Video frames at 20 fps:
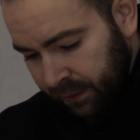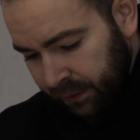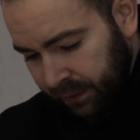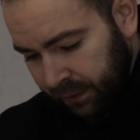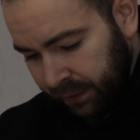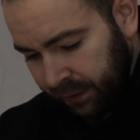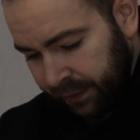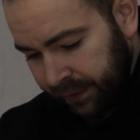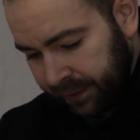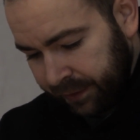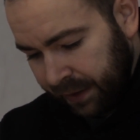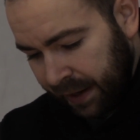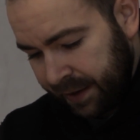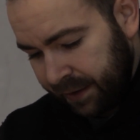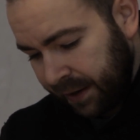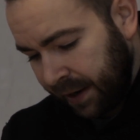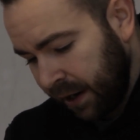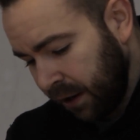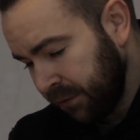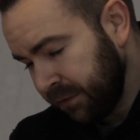
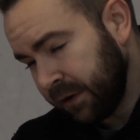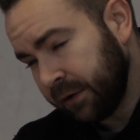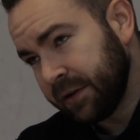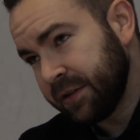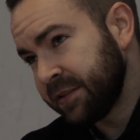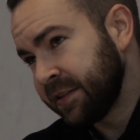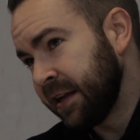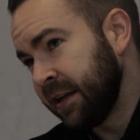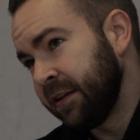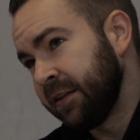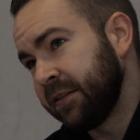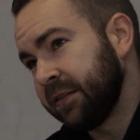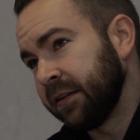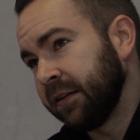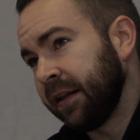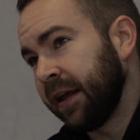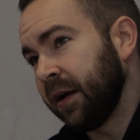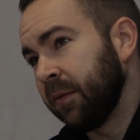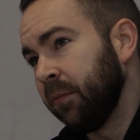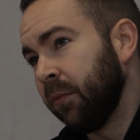I've always tended to
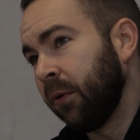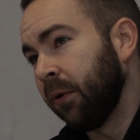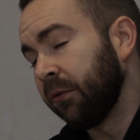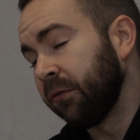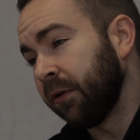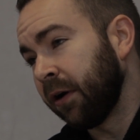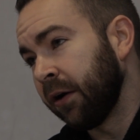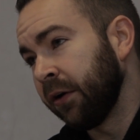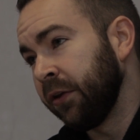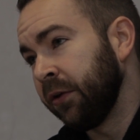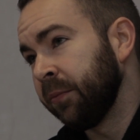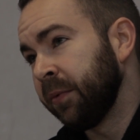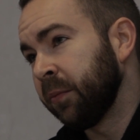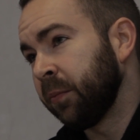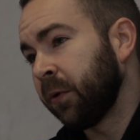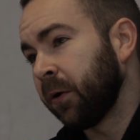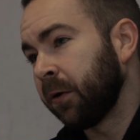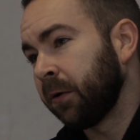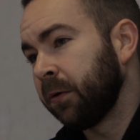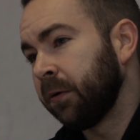like more volume in
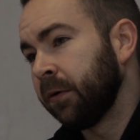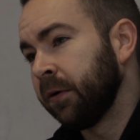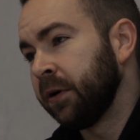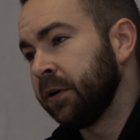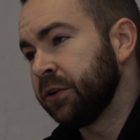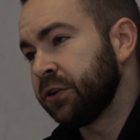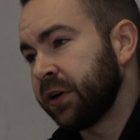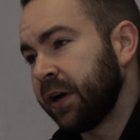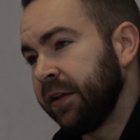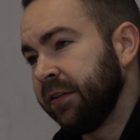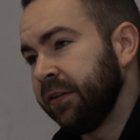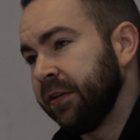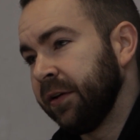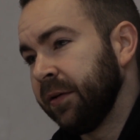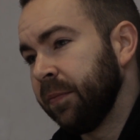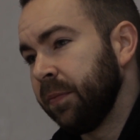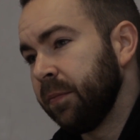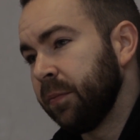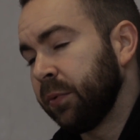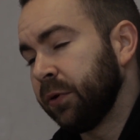parkour and try
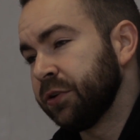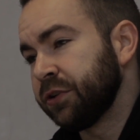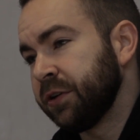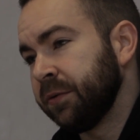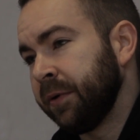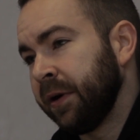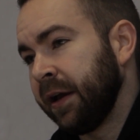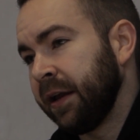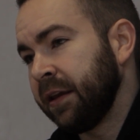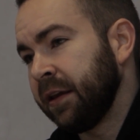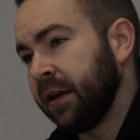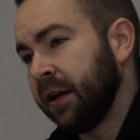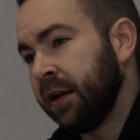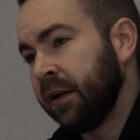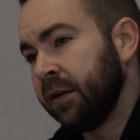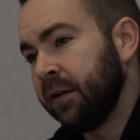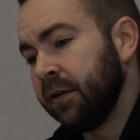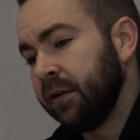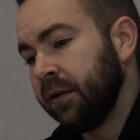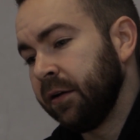to push it when I
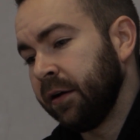can.